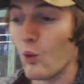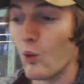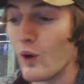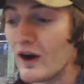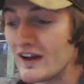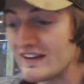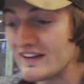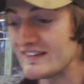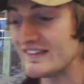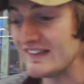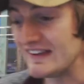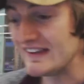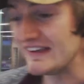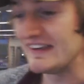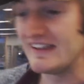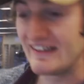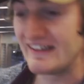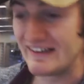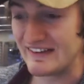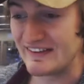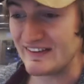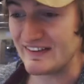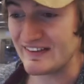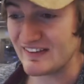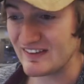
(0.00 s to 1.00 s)
What
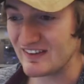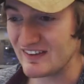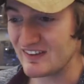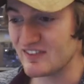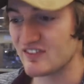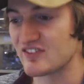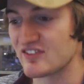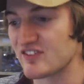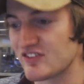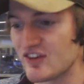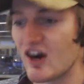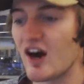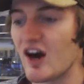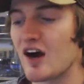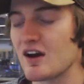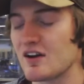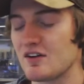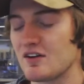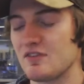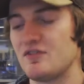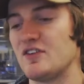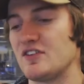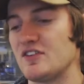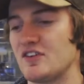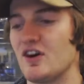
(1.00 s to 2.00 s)
is
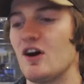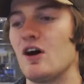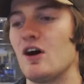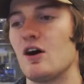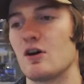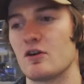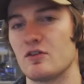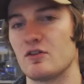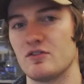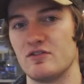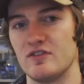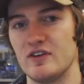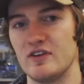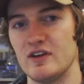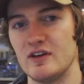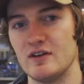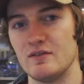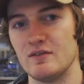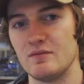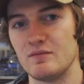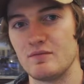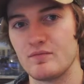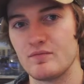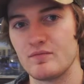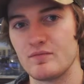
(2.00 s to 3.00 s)
stock
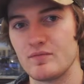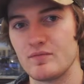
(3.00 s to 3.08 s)
photography?